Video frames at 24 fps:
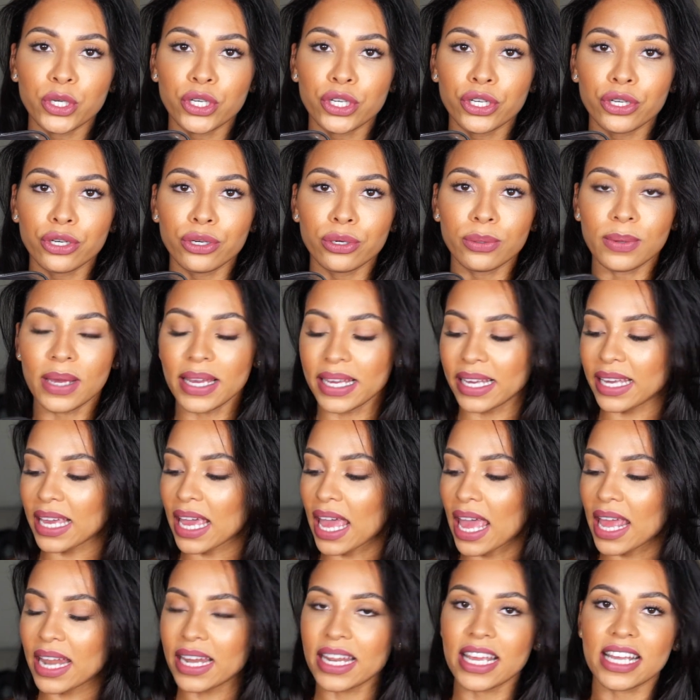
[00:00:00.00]
cute.
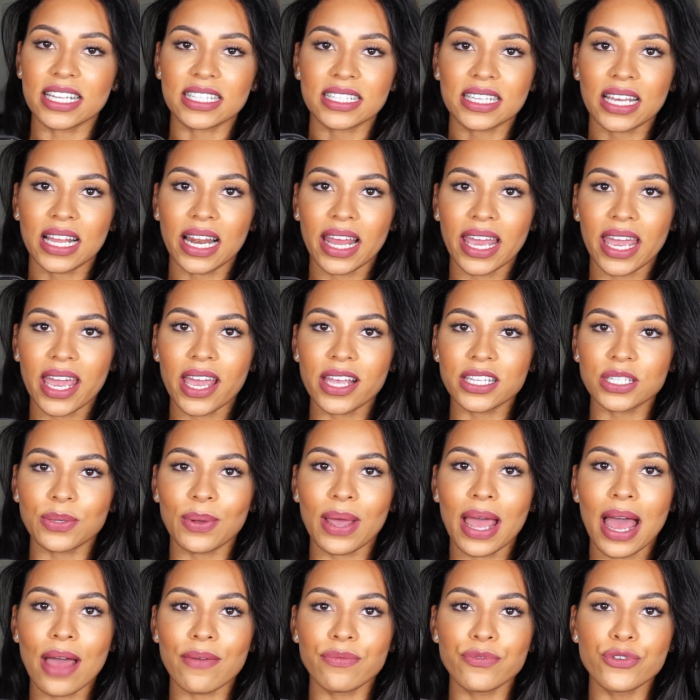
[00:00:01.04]
Again, it's clear, so
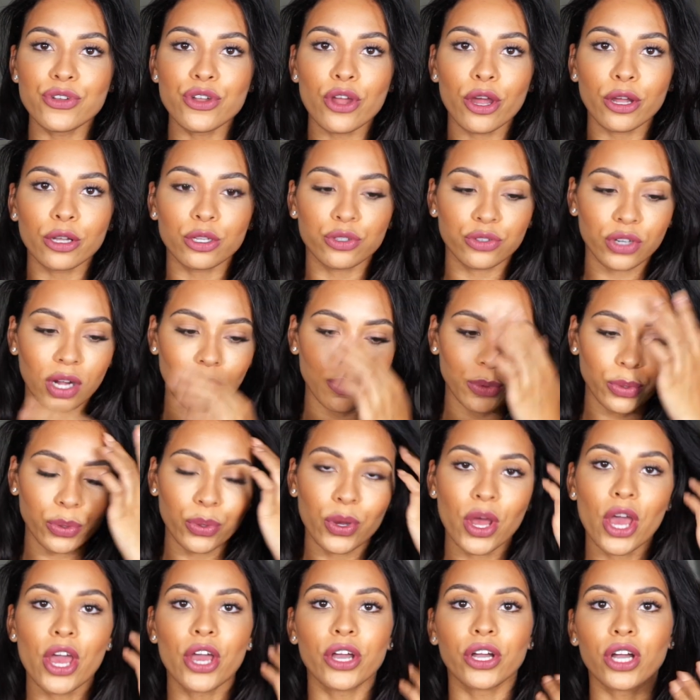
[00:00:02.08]
I have no
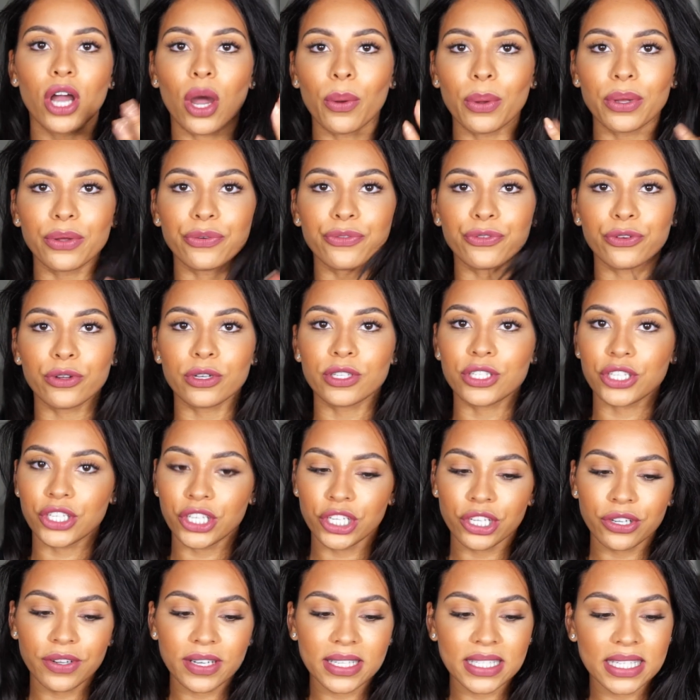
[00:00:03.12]
trouble going through
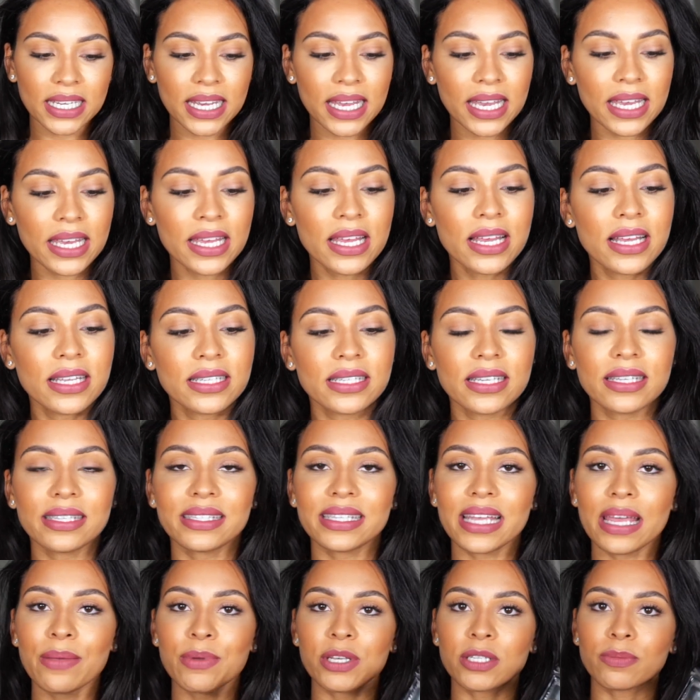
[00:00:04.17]
security. So
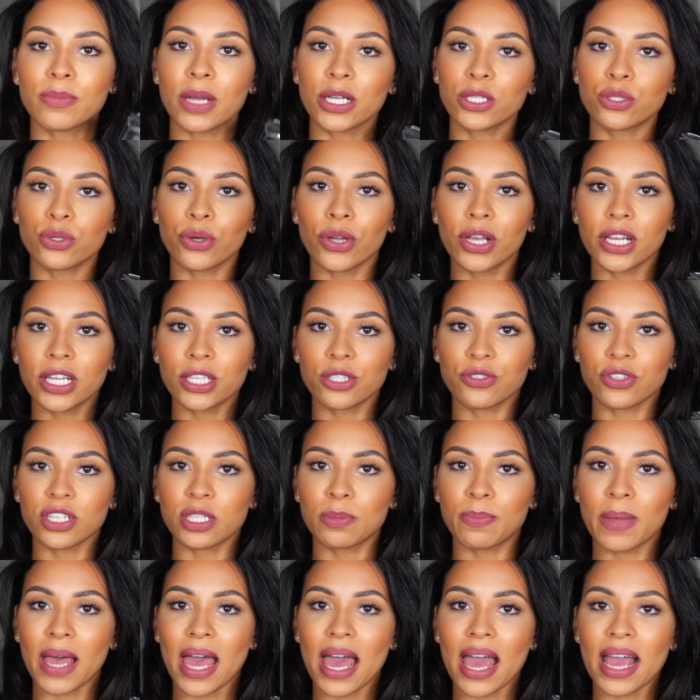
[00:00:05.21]
same as my
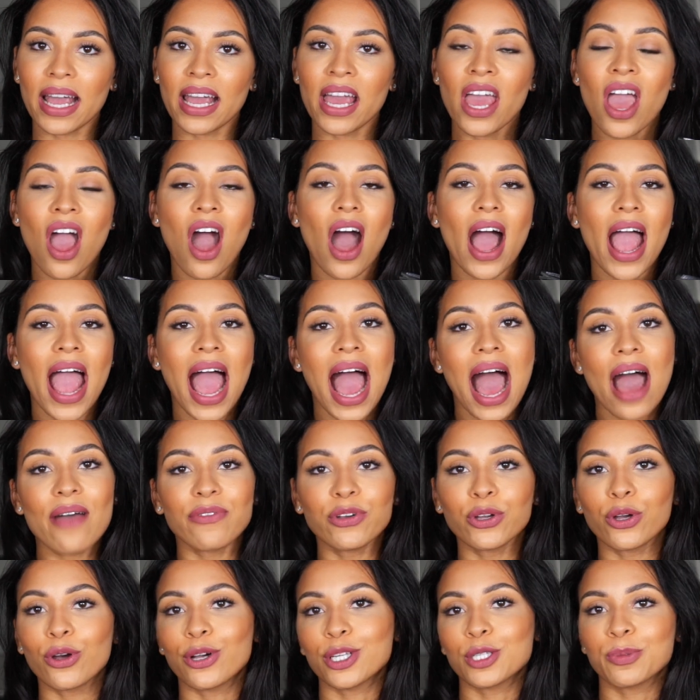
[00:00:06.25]
toiletries bag, I
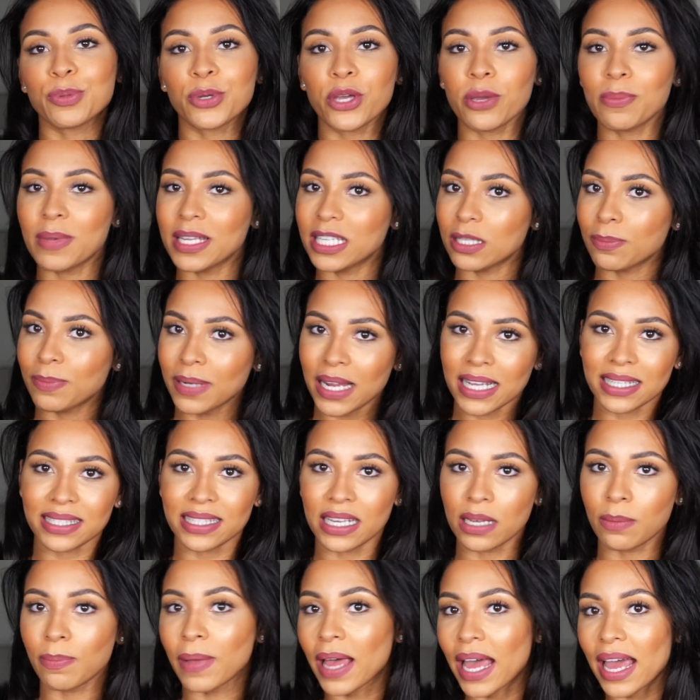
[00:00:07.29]
haven't got to put them in the
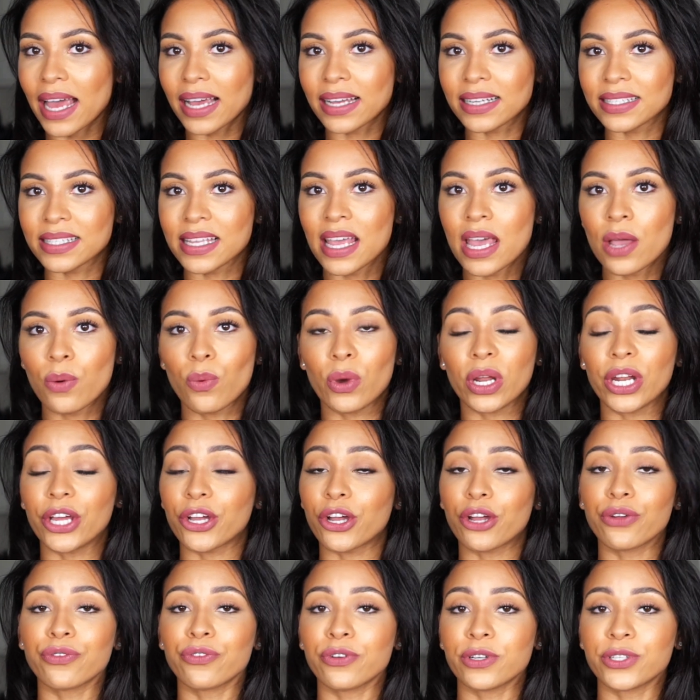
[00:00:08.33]
plastic bags when I
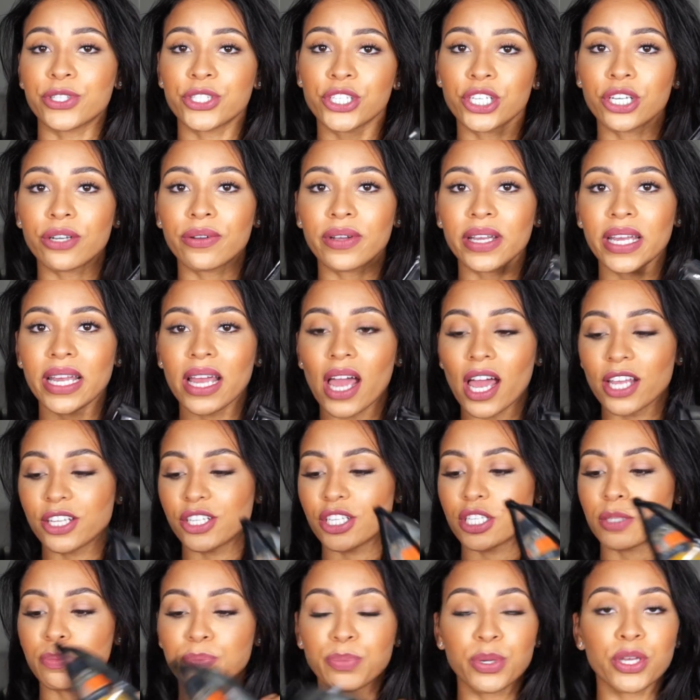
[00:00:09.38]
go through security. I
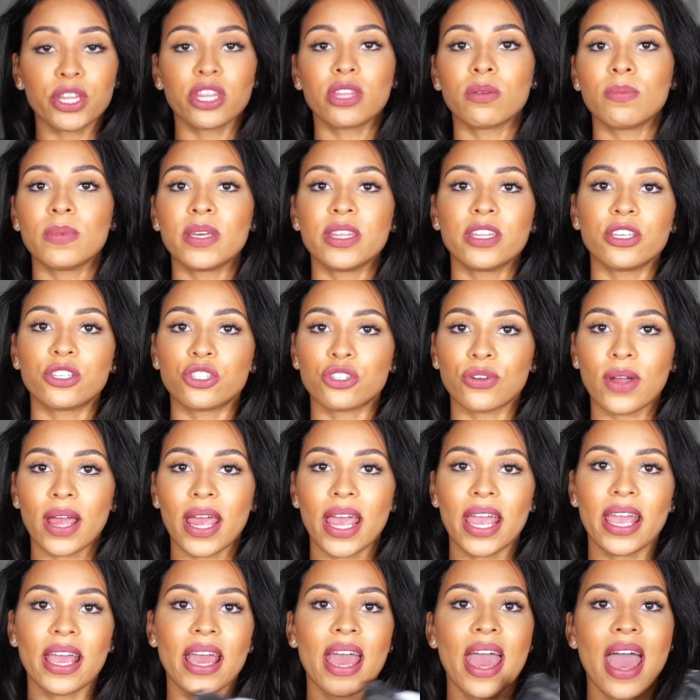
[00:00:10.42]
just put them in the
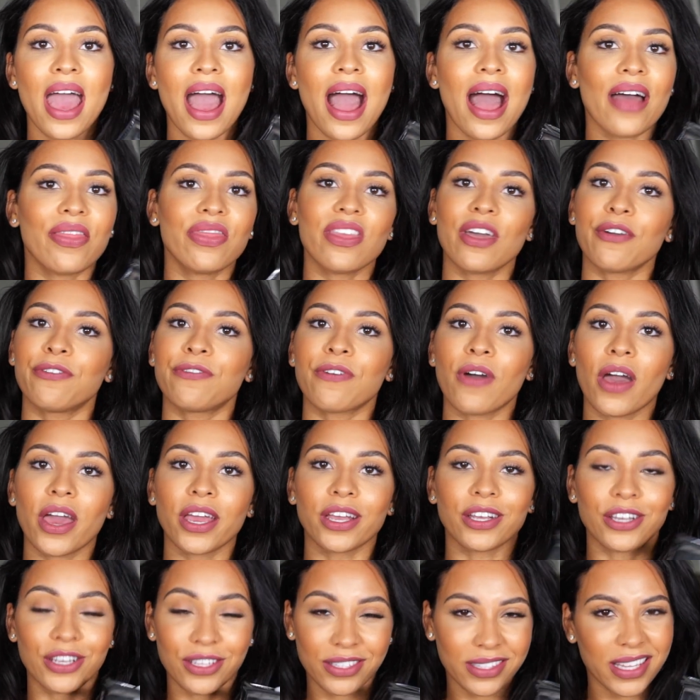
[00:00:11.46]
tray and they're
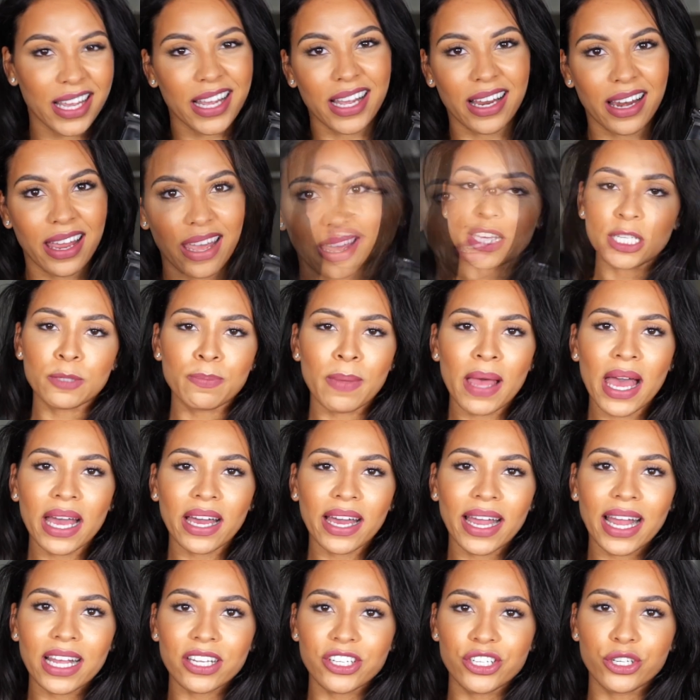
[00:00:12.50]
fine because they're clear. This
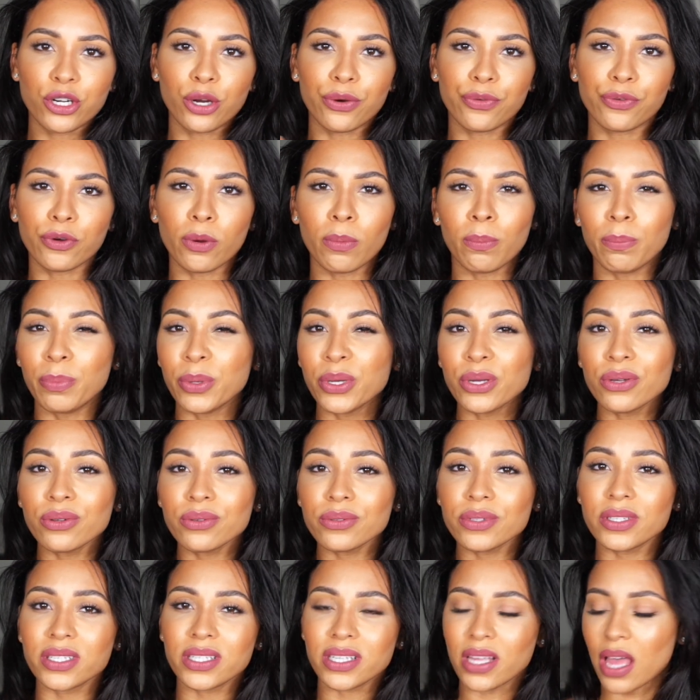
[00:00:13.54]
bag I actually got from
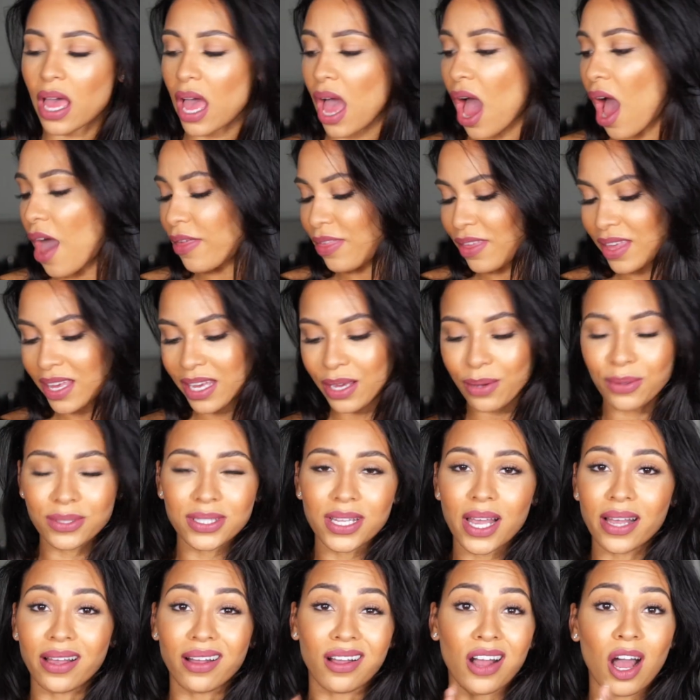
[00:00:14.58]
Boots. I think it
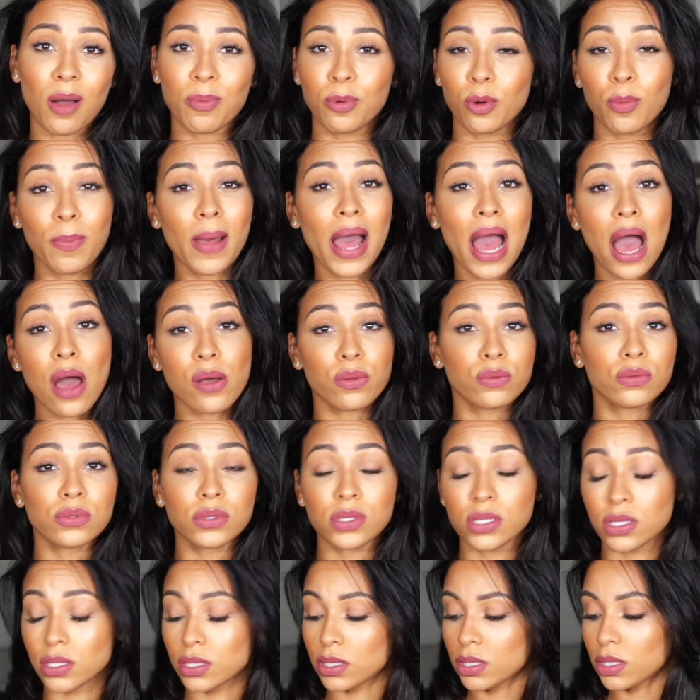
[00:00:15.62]
was like a couple
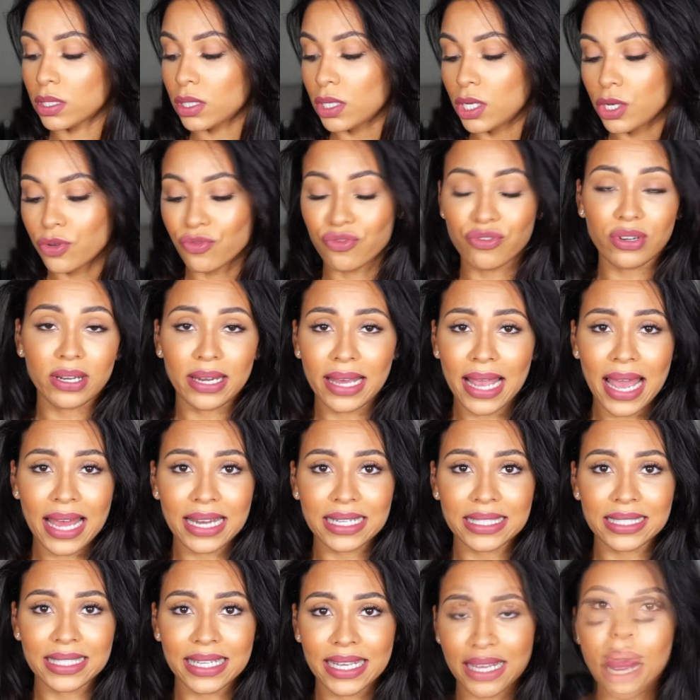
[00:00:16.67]
pounds. Really
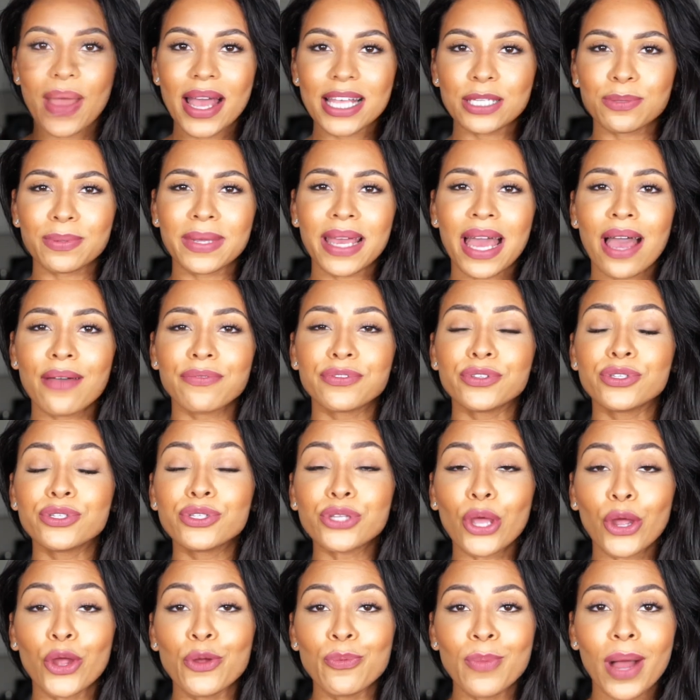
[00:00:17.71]
handy. As we have
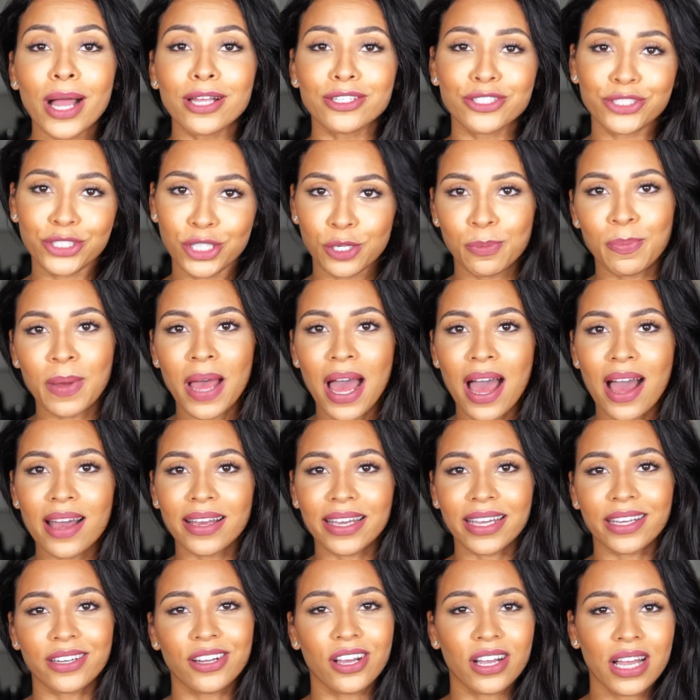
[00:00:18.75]
so much to
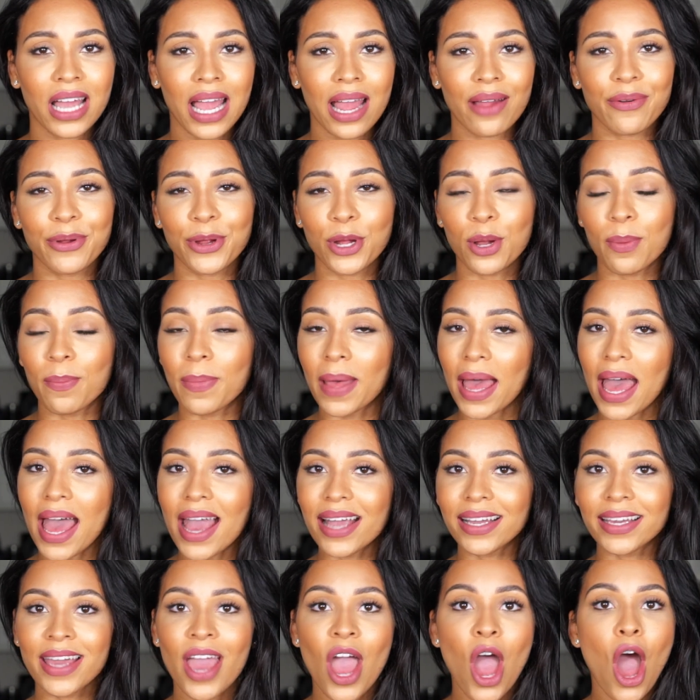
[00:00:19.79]
pack in our carry-on
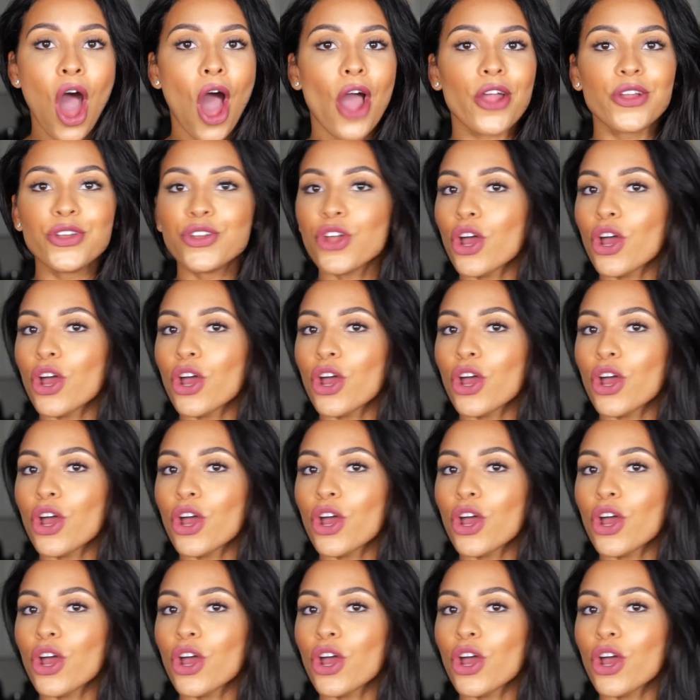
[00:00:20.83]
bag, I